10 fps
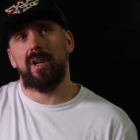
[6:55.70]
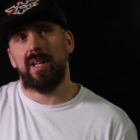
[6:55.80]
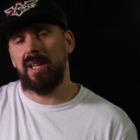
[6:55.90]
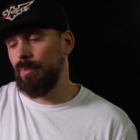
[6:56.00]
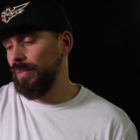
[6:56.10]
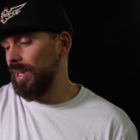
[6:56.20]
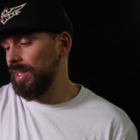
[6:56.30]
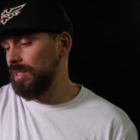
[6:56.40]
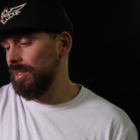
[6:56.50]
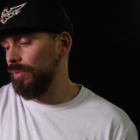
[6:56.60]
want to keep it
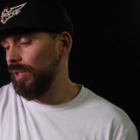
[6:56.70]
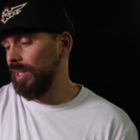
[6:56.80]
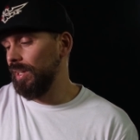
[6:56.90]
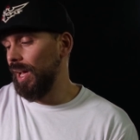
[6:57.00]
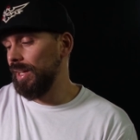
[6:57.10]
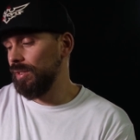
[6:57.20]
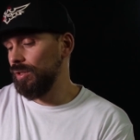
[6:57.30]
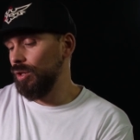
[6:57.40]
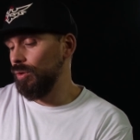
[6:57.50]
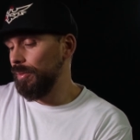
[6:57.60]
as a really light
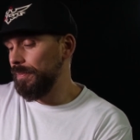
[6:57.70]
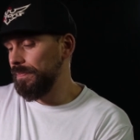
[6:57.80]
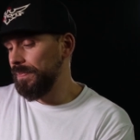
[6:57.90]
tone.